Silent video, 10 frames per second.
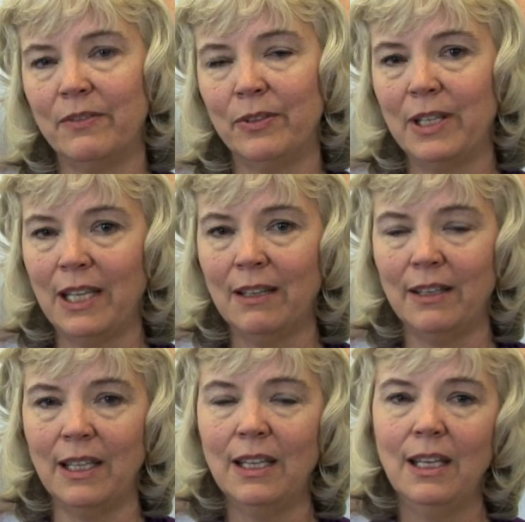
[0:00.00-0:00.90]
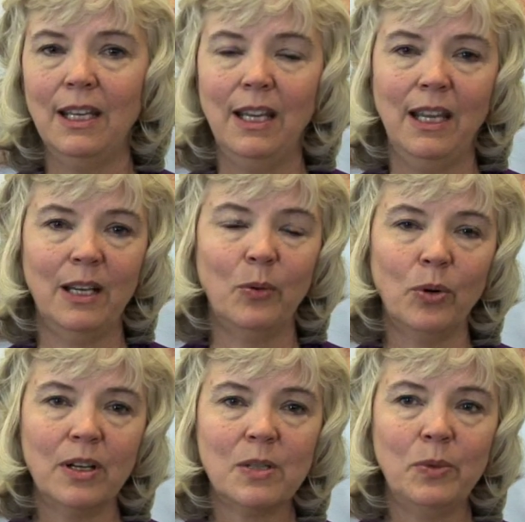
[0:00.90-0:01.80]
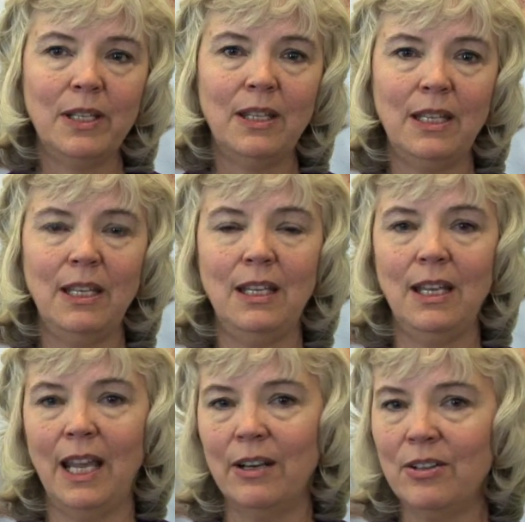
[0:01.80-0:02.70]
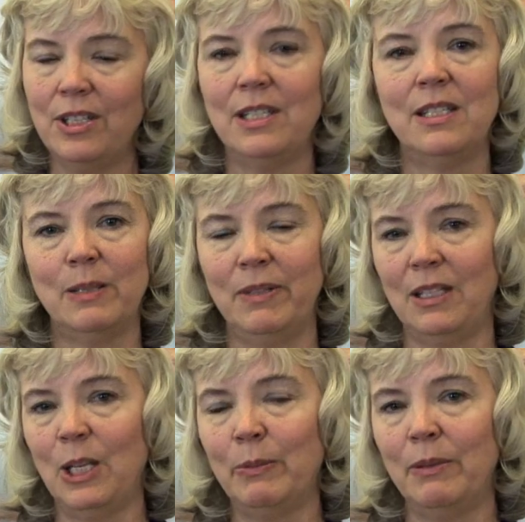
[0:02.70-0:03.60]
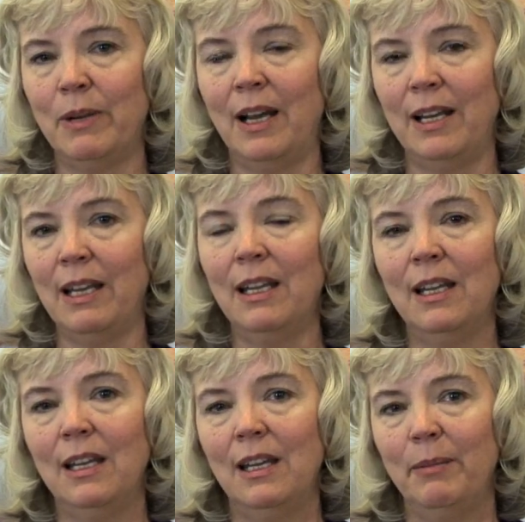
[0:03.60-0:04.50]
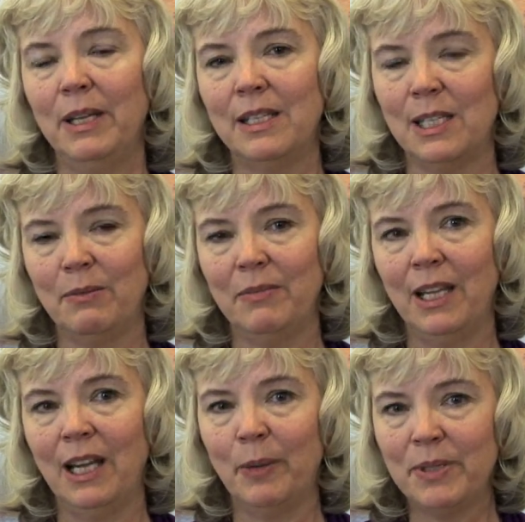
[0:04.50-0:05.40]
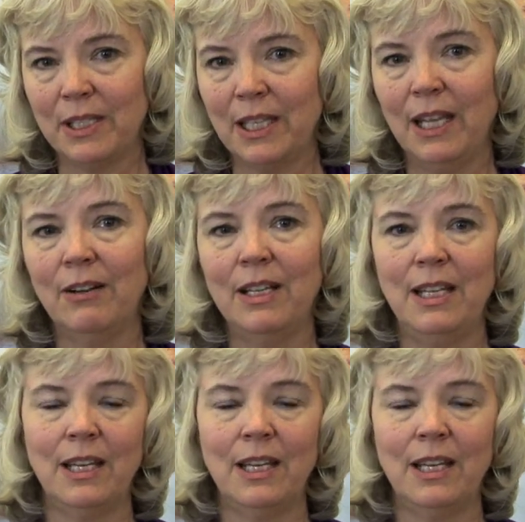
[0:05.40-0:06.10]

for healing. And it works with the energy system in the human body because it helps to carry the